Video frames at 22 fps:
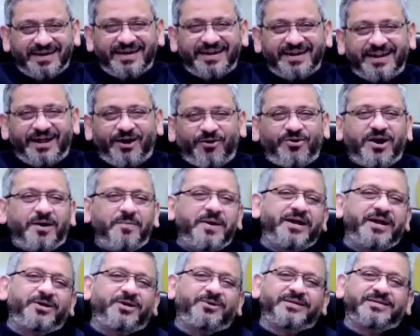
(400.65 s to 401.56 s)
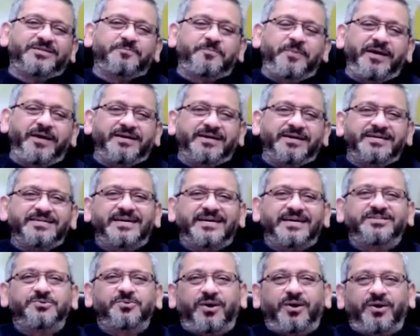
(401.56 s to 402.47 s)
Now coming to the speakers,
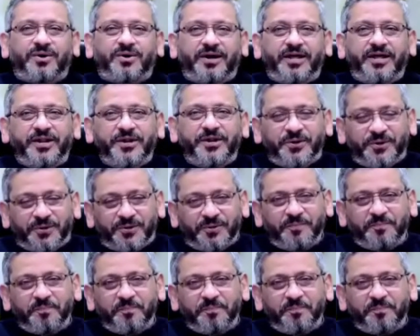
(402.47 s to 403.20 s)
as you already know,